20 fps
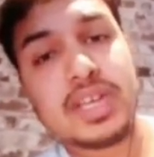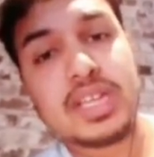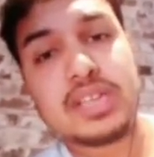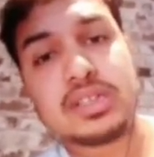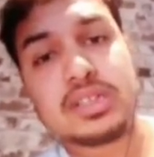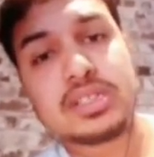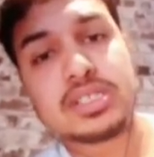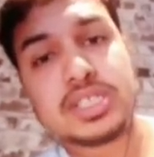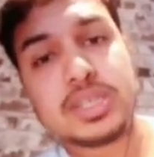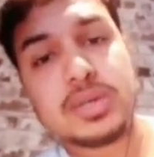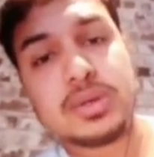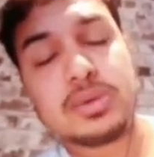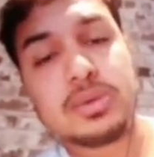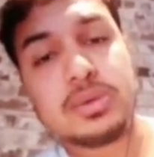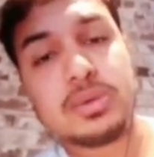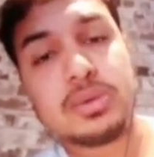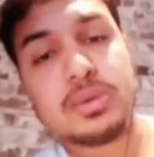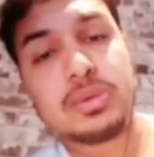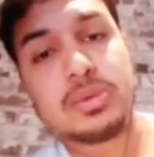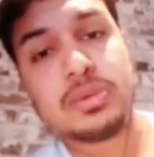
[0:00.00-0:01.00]
failed. So
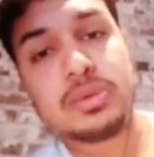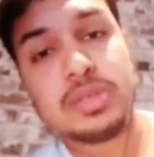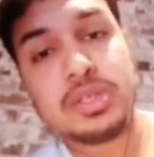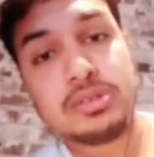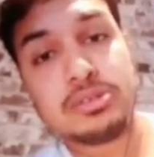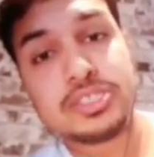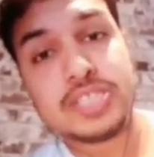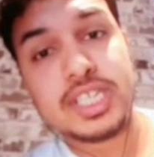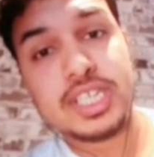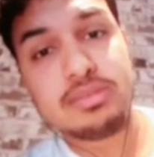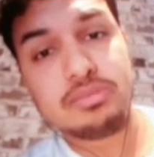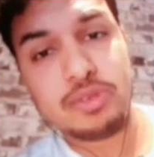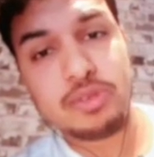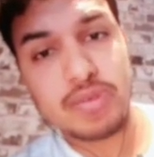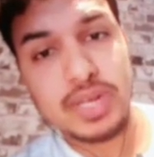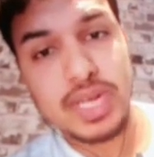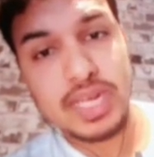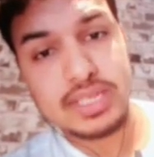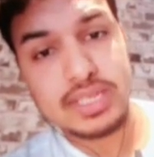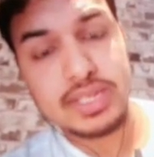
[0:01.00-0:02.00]
we used the
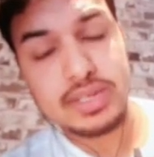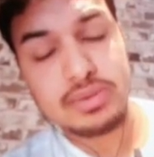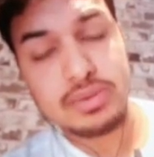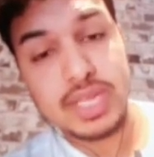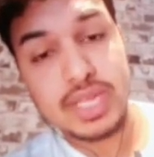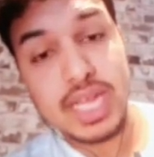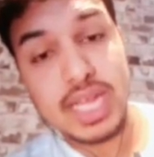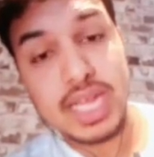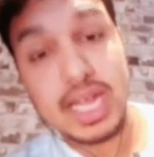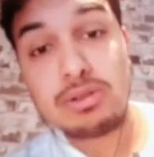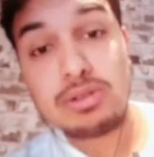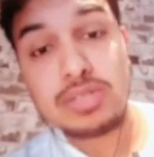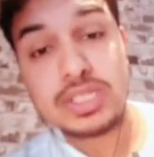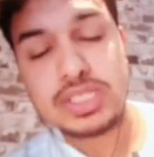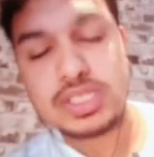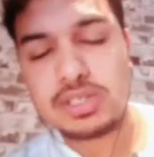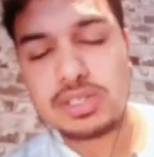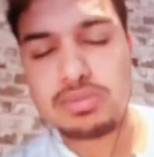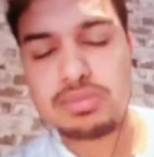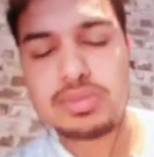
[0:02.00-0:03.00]
Mg100 without
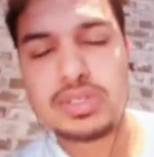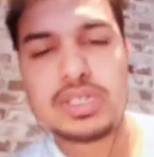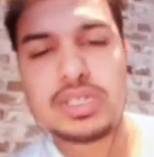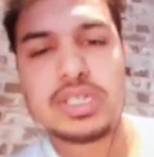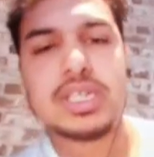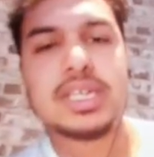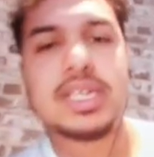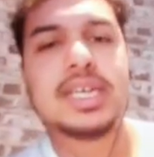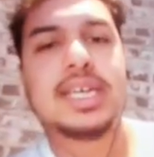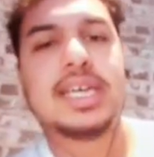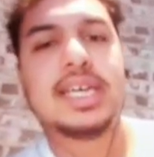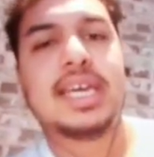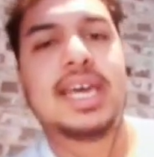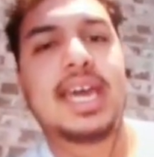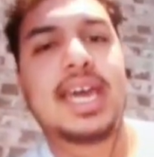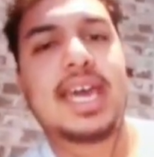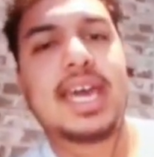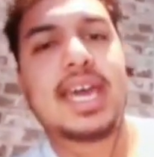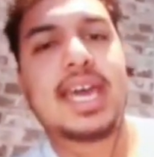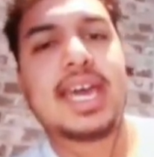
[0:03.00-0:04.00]
a scope.
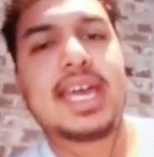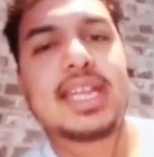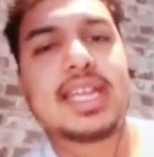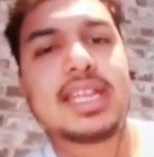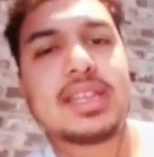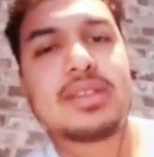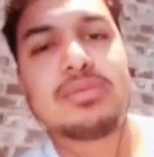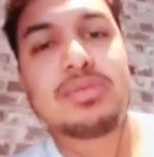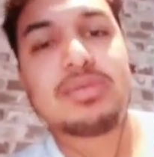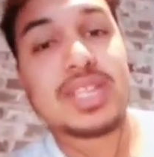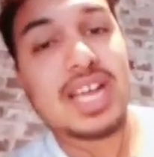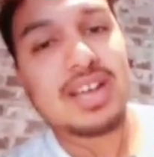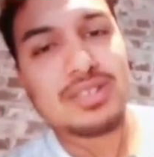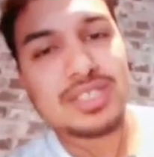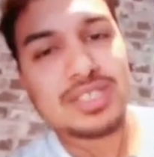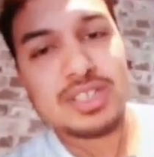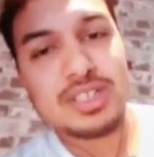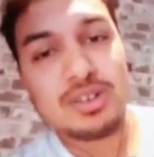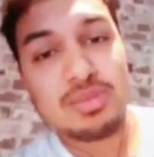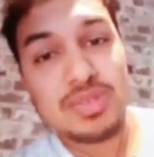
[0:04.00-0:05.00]
And
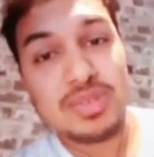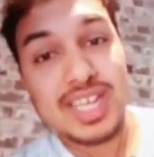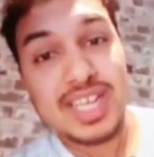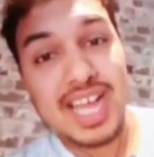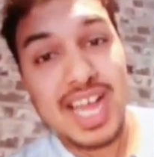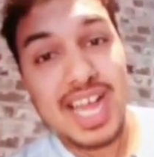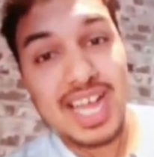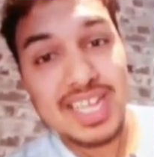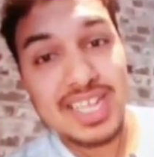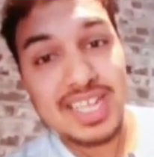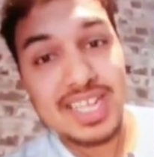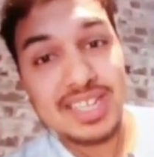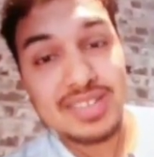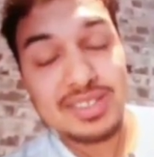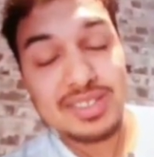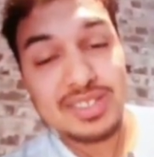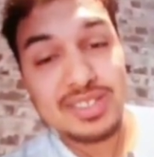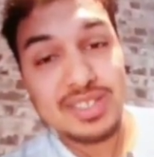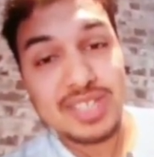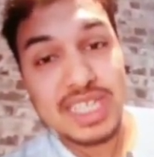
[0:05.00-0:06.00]
without a scope, the
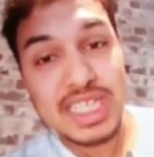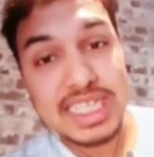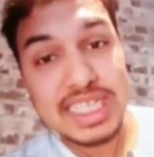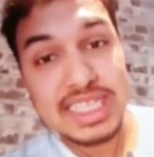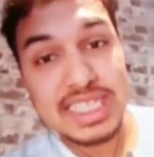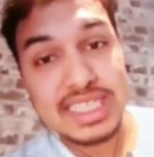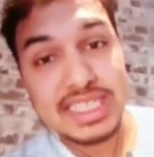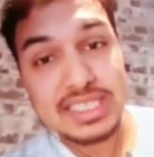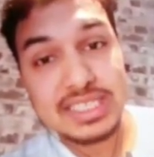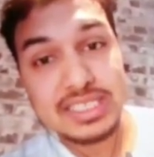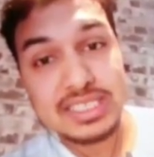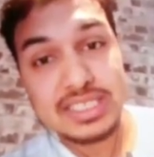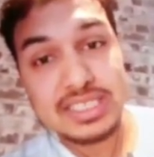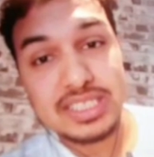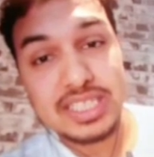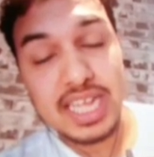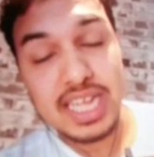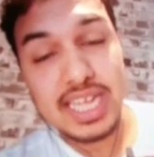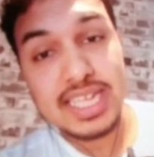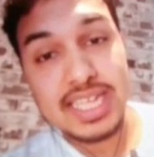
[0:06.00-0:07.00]
guy hit
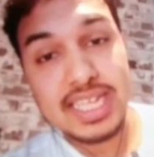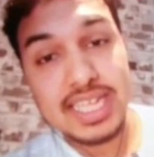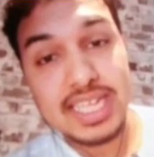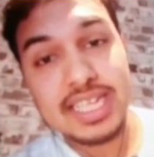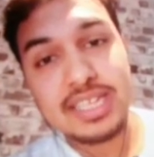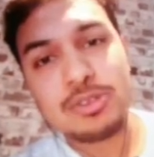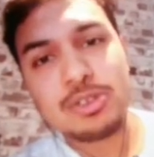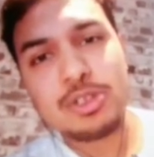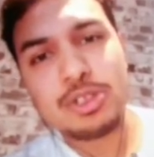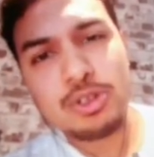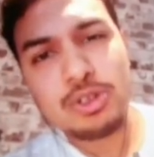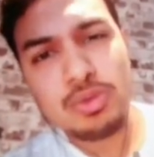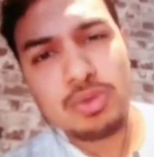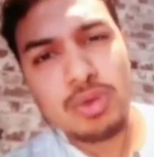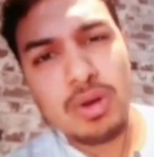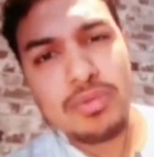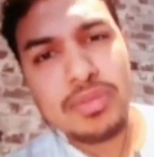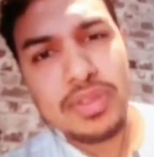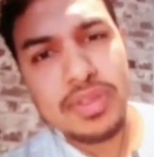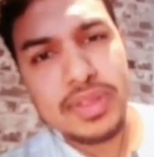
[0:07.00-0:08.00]
2
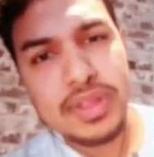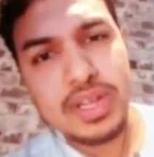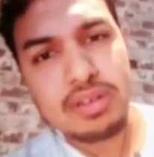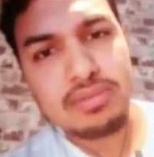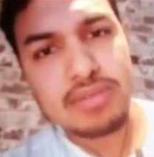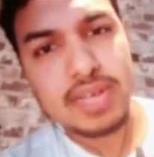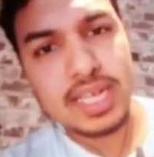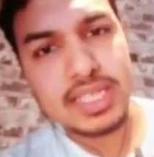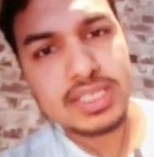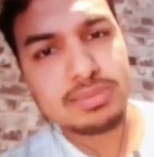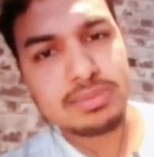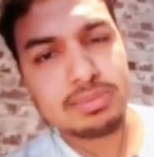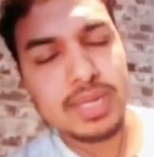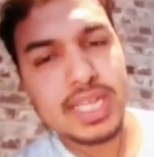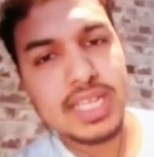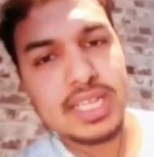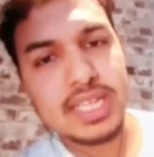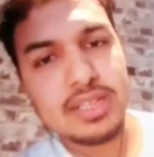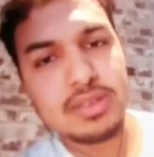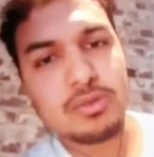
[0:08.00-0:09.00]
of the 3 of us,
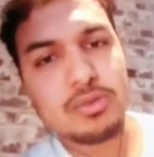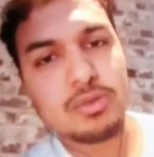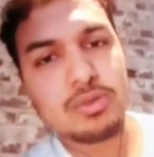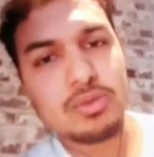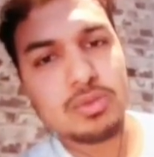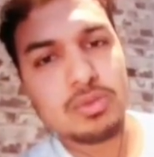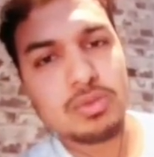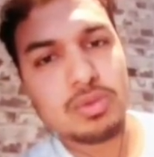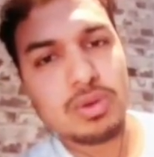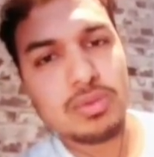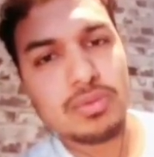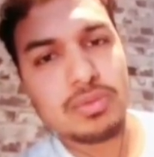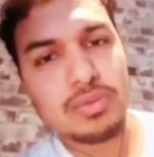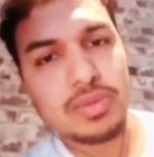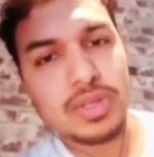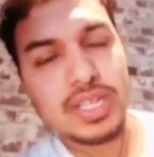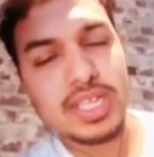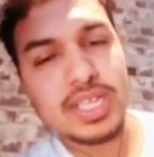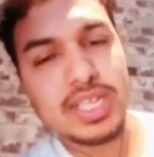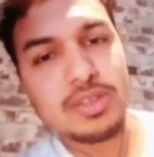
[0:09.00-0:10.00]
but he
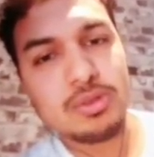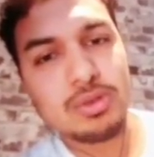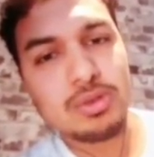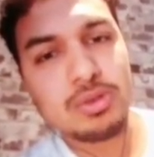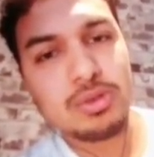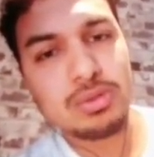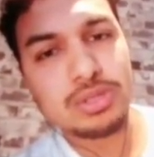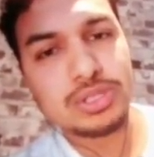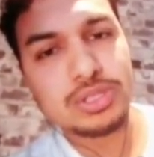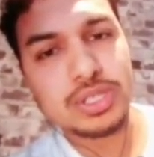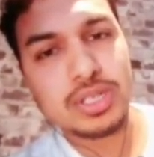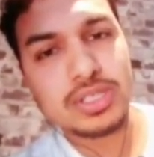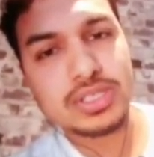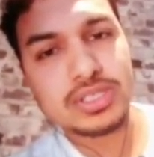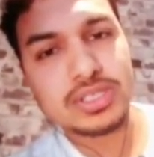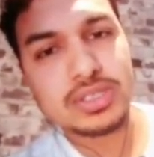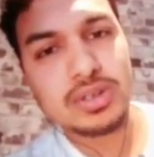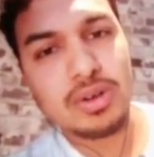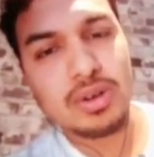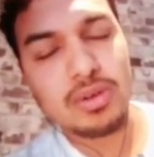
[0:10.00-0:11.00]
hit 2
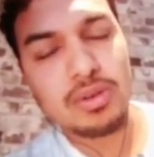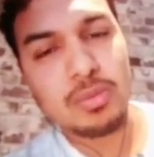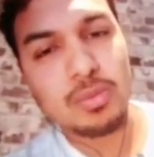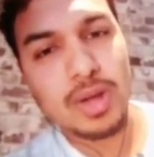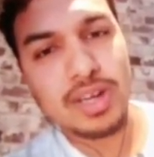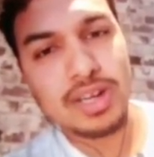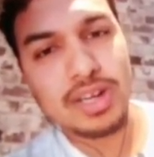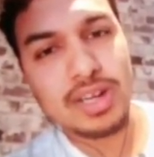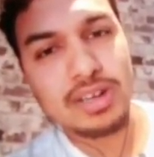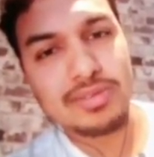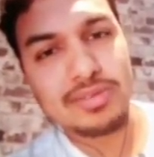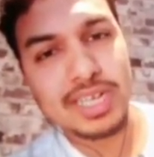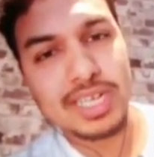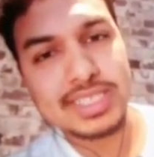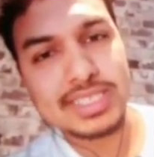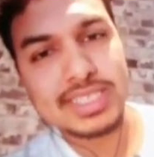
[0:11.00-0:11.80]
shots on one of